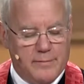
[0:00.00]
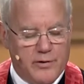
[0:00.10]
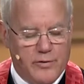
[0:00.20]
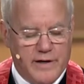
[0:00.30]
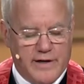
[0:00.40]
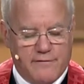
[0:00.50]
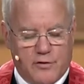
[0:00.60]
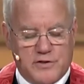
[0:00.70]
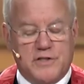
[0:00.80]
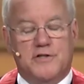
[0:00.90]
be reading
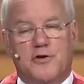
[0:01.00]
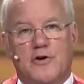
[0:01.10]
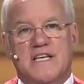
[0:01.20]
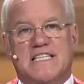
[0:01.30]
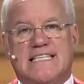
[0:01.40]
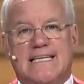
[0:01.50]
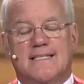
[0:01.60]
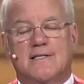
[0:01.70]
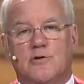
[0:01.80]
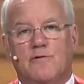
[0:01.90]
verses
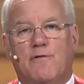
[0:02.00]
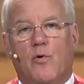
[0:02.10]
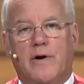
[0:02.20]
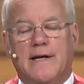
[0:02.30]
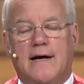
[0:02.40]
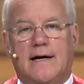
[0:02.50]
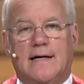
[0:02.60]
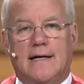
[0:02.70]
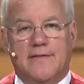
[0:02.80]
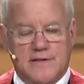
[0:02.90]
36 through
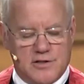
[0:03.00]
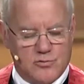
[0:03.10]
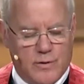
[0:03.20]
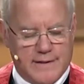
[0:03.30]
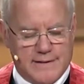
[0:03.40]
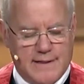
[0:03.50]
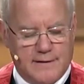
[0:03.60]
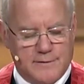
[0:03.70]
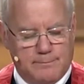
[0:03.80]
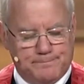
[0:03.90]
49, and this is what it says.